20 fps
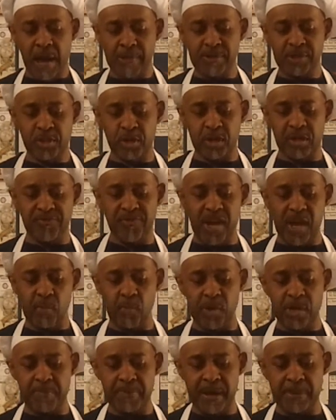I'm a
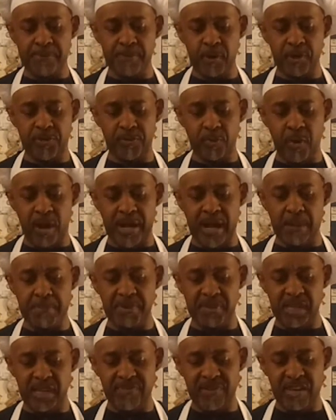certified winner by birthright. I'm
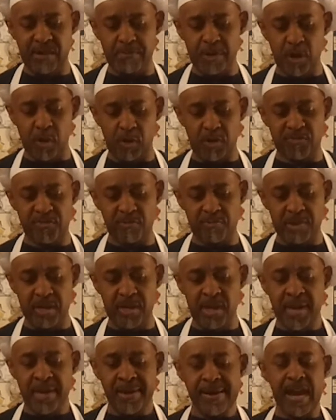believing in miracles for me.